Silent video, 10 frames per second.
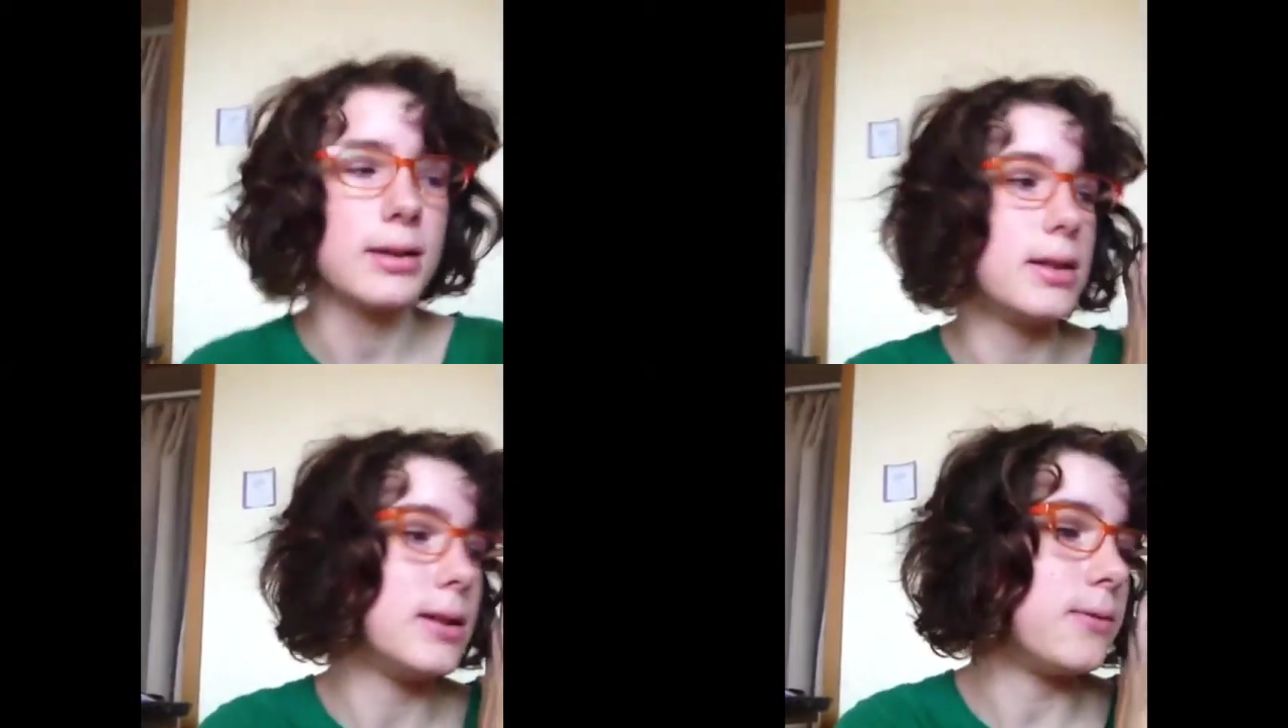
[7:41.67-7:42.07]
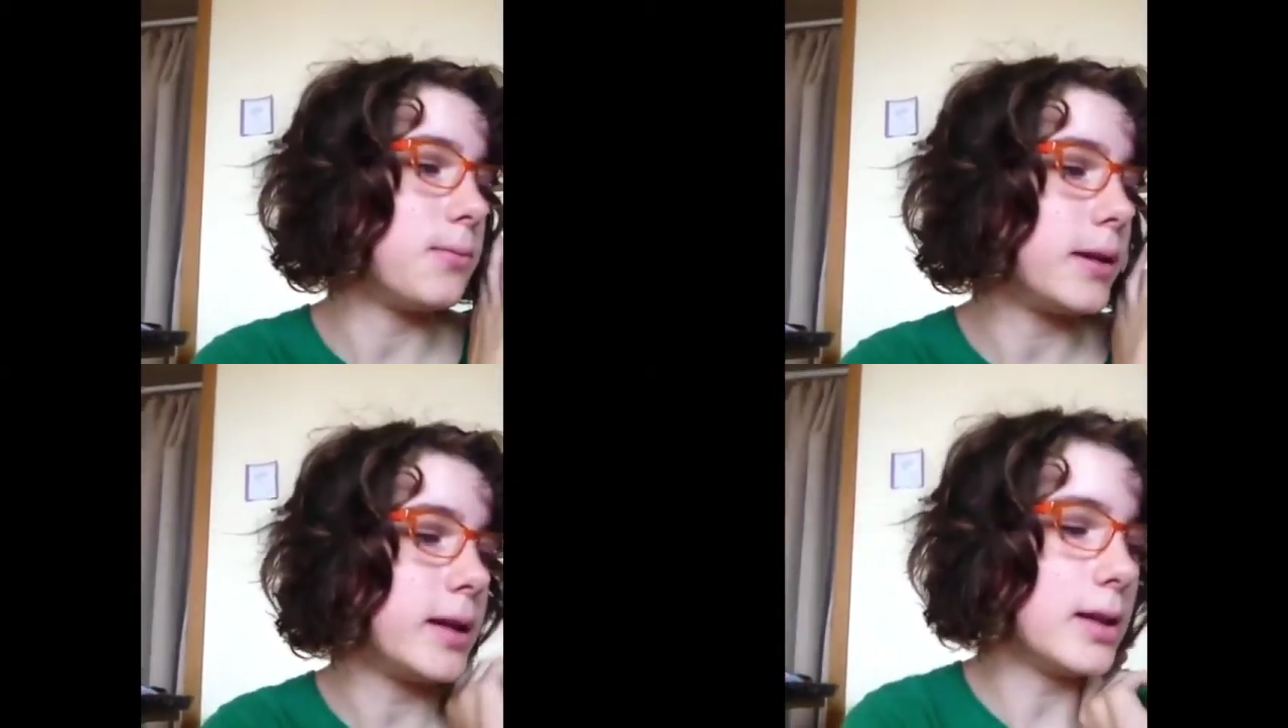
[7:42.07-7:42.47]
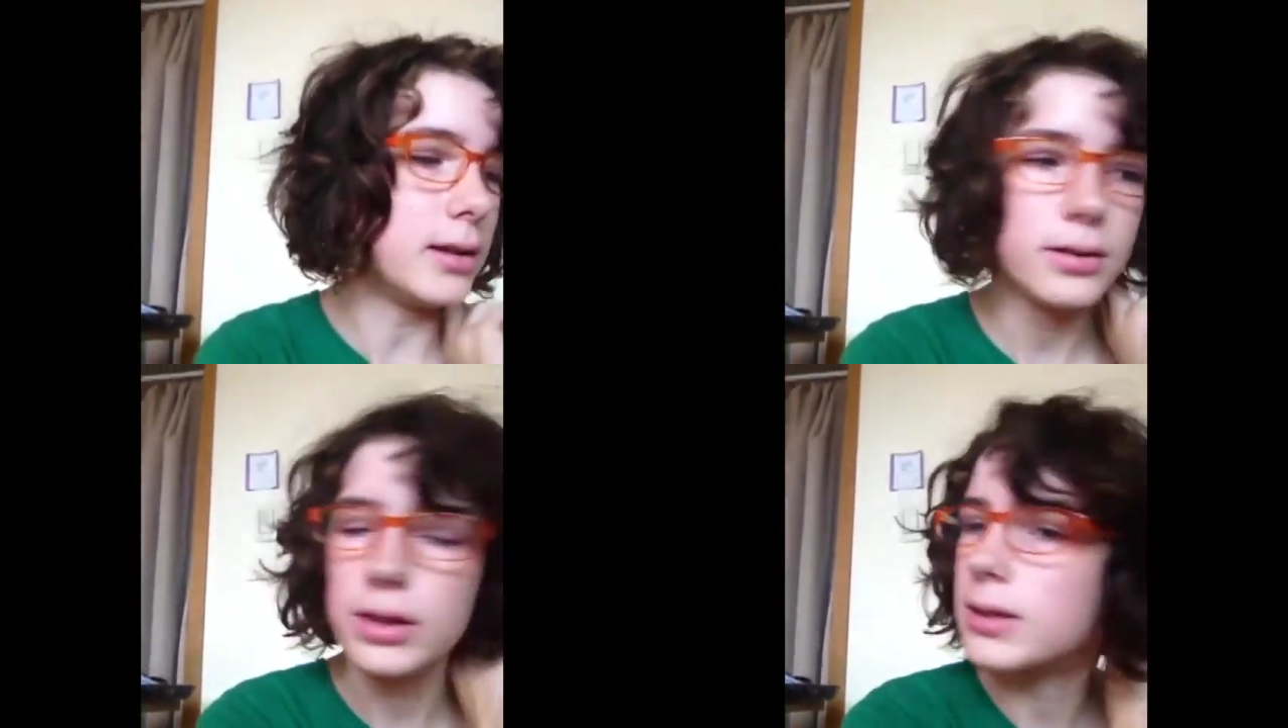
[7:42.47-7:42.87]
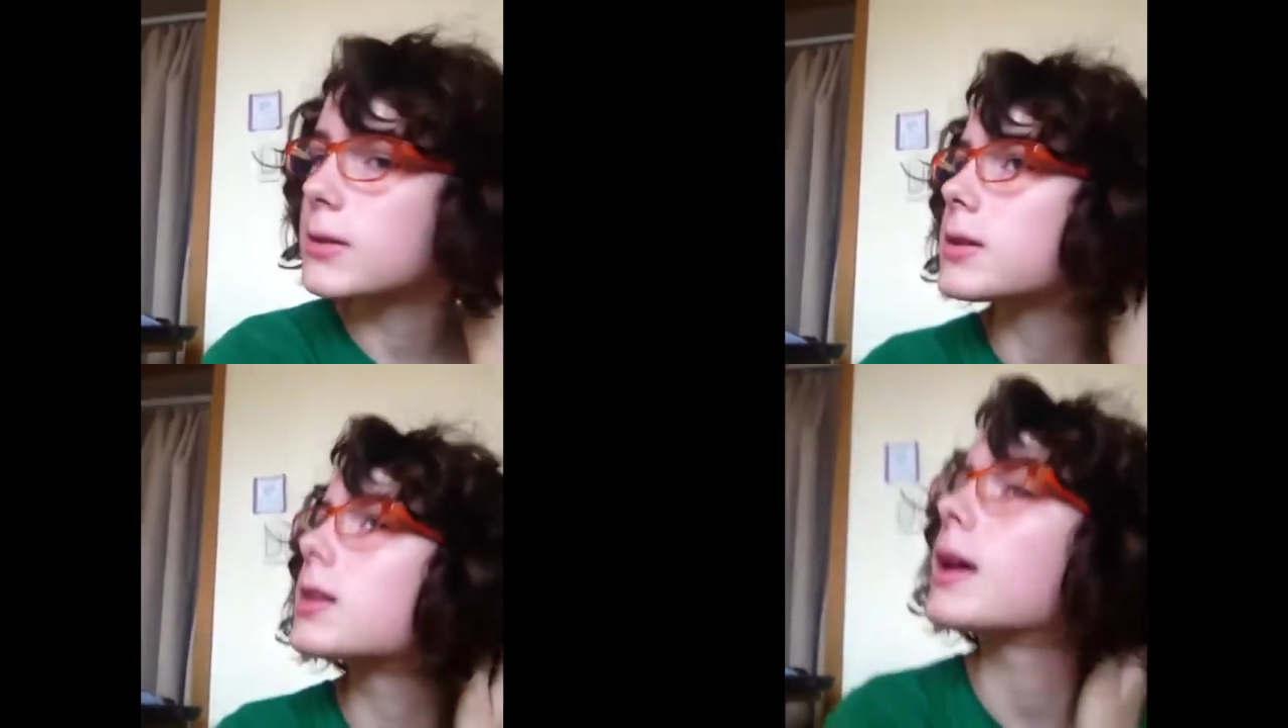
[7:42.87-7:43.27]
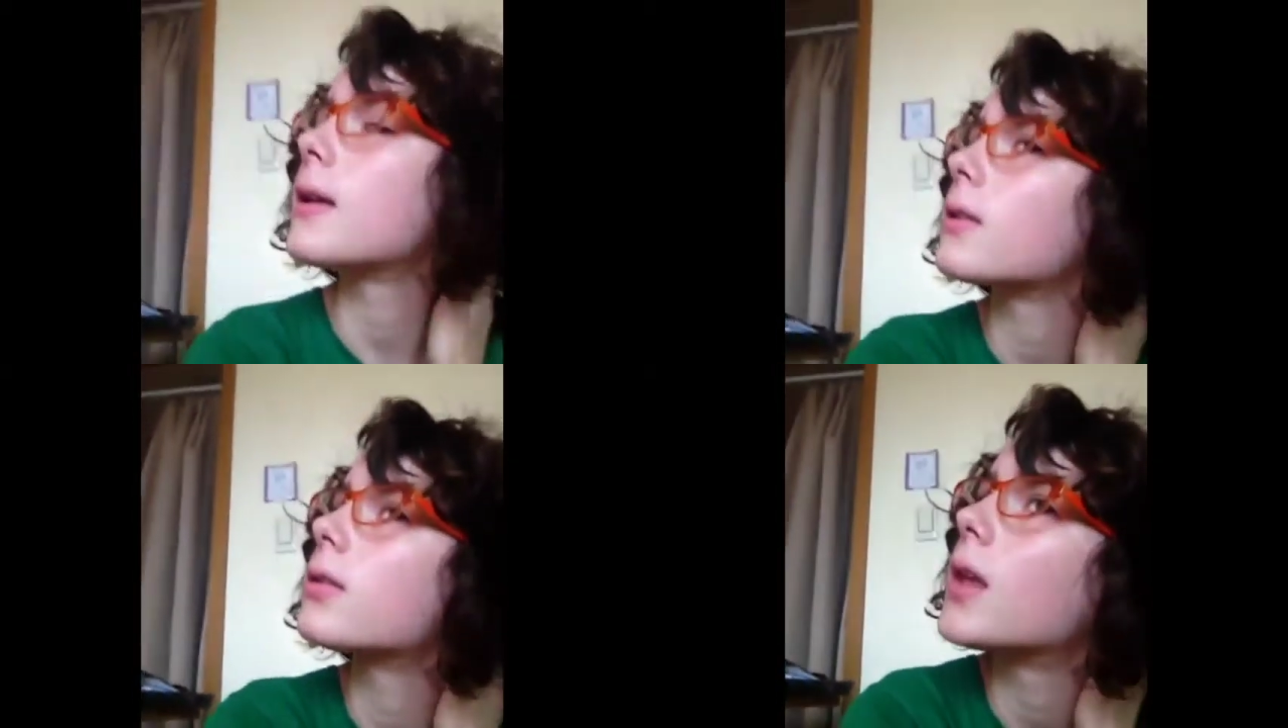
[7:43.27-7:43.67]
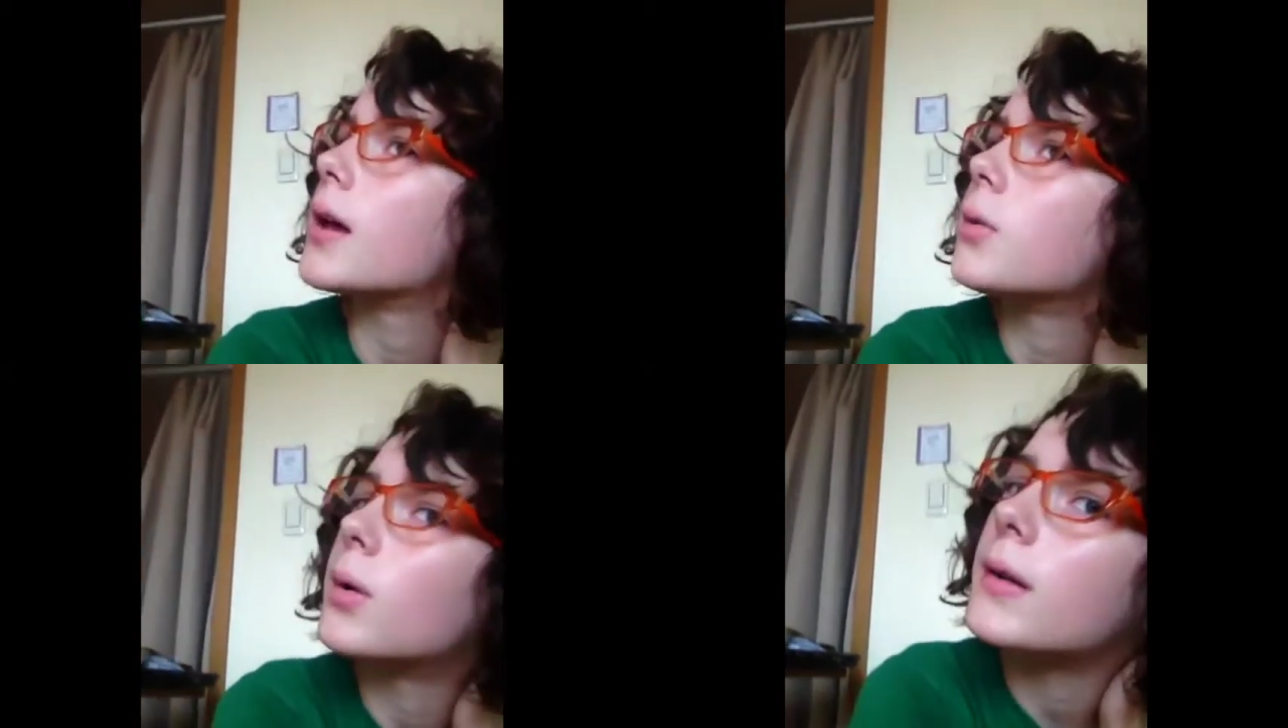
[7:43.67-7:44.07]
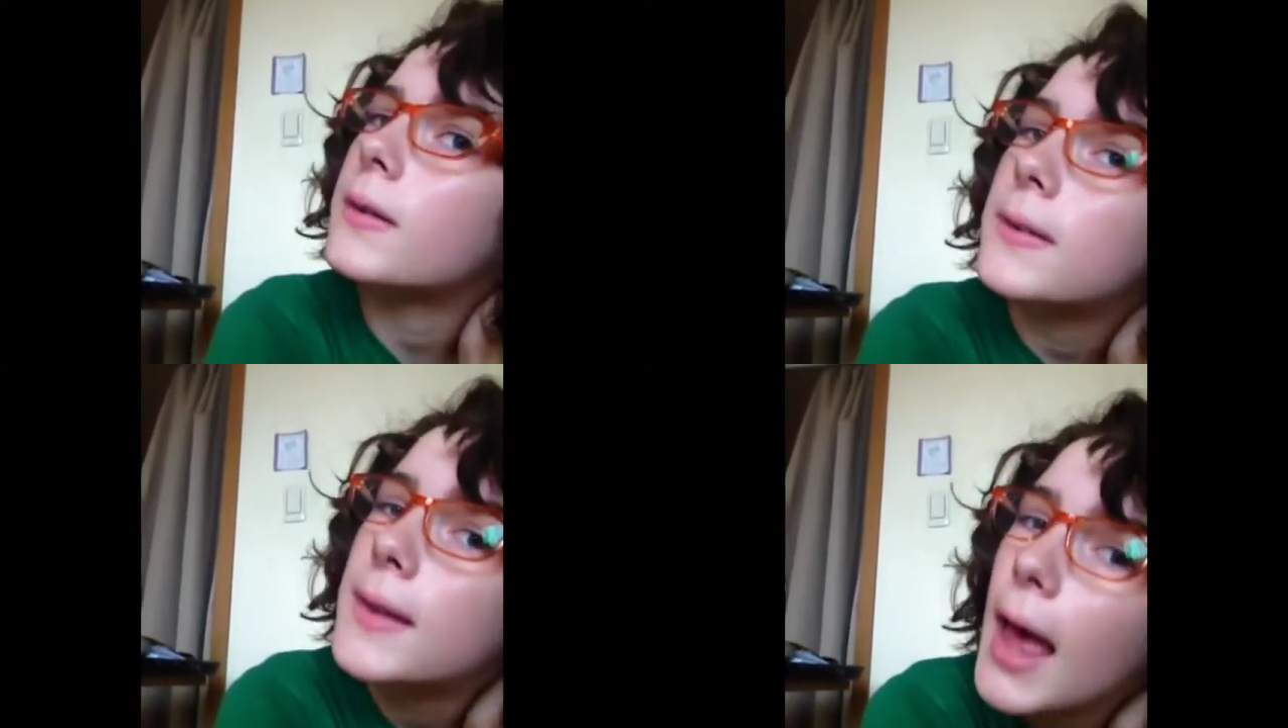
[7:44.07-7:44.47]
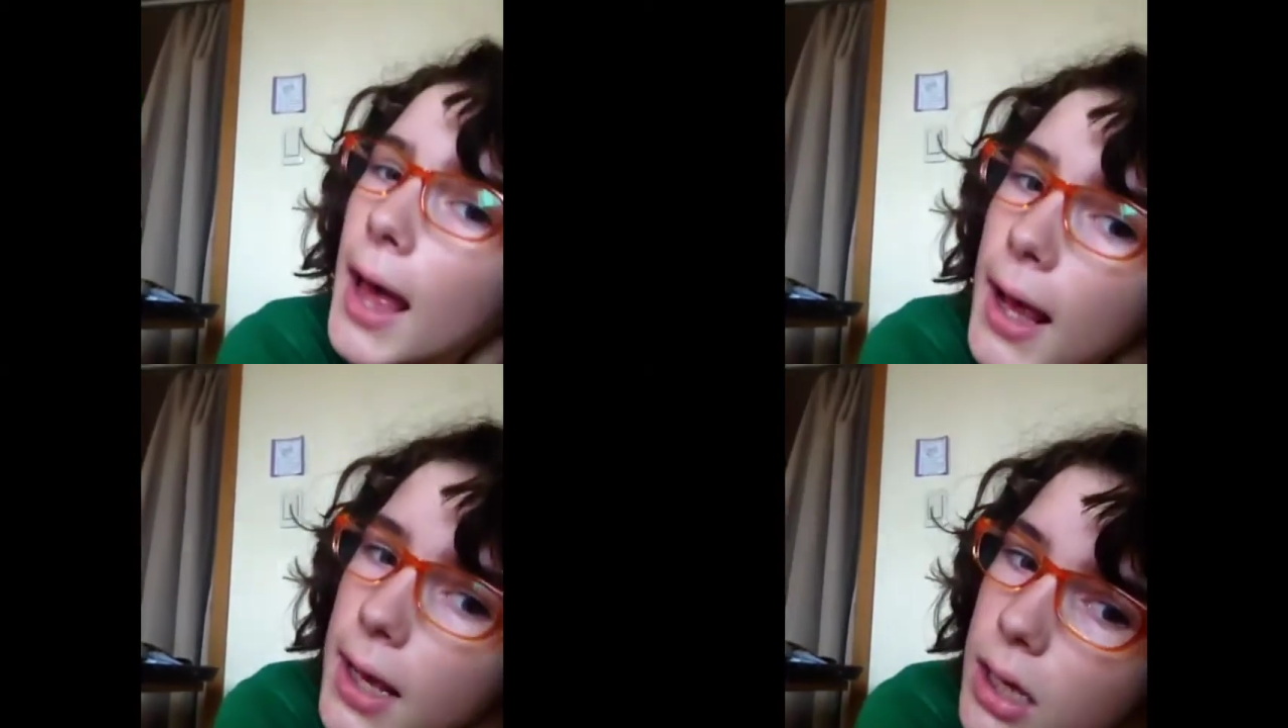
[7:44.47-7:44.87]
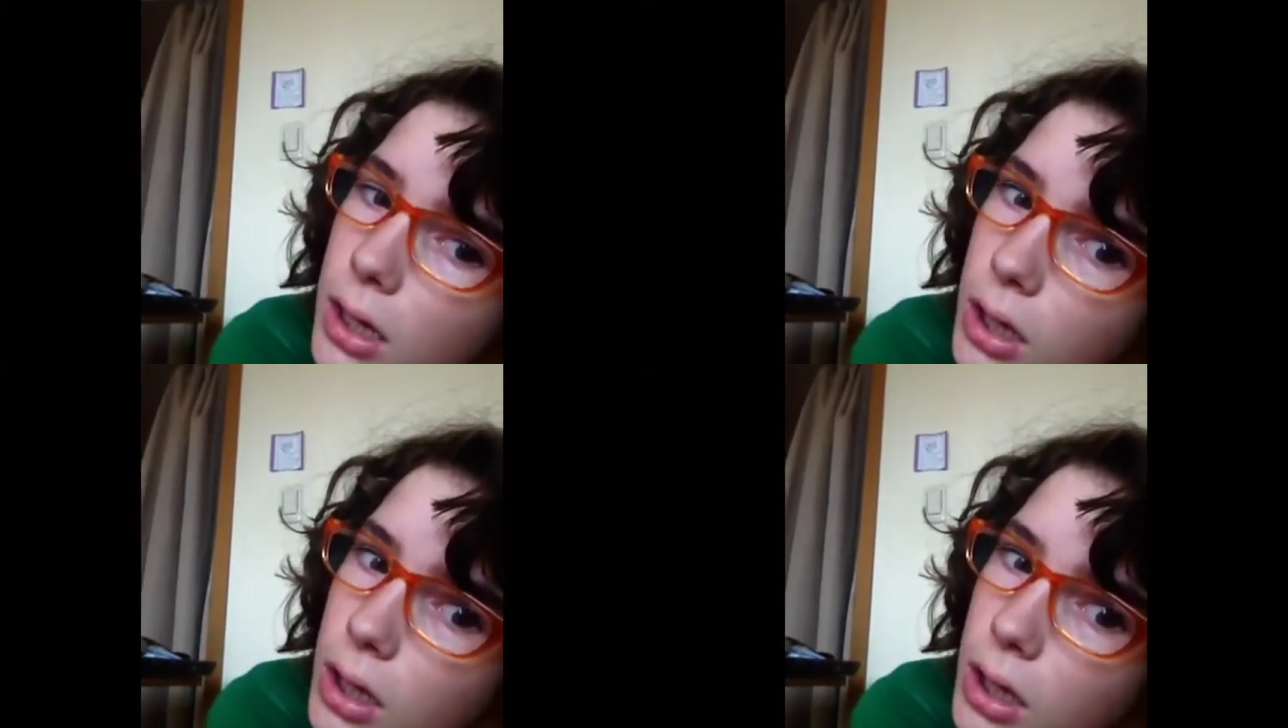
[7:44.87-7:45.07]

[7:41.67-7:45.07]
leave me just things that you want to say,